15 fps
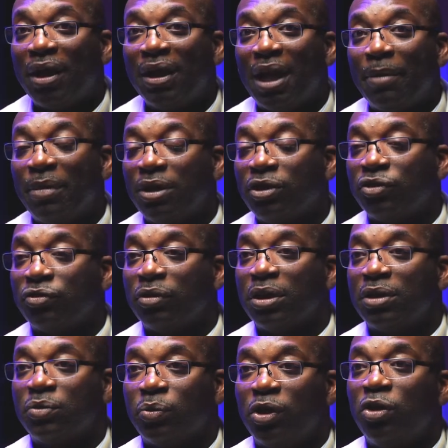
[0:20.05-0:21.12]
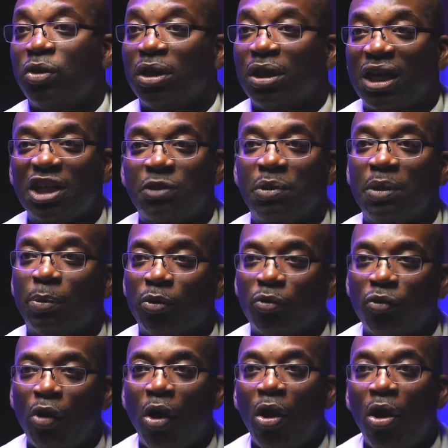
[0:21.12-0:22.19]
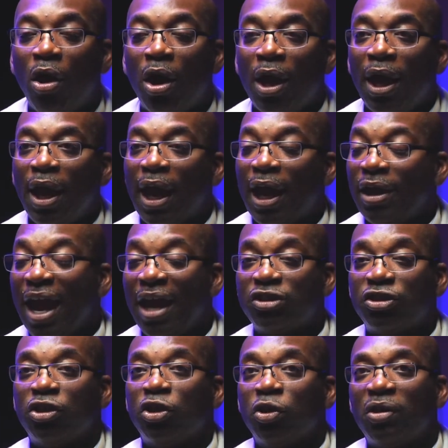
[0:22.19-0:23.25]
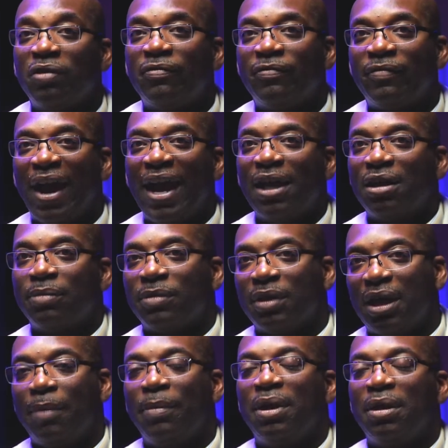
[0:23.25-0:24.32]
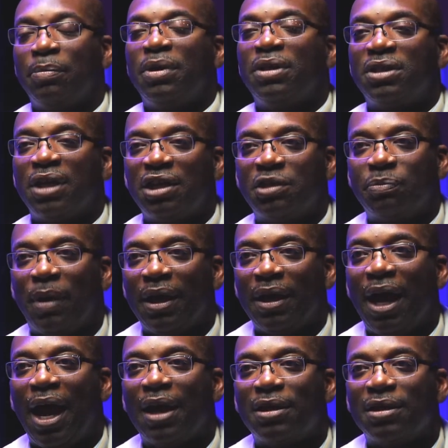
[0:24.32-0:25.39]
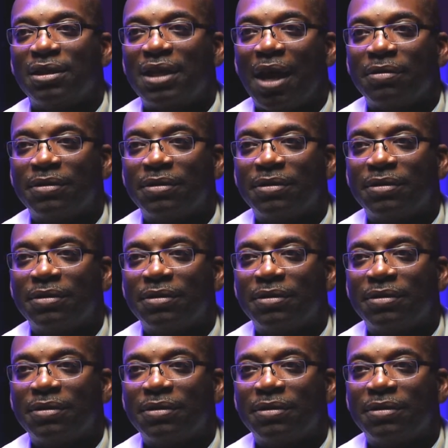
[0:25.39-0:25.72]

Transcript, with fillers: parking lot ministry is where you can catch people raw, and actually you're inviting them to come in and be touched by God in His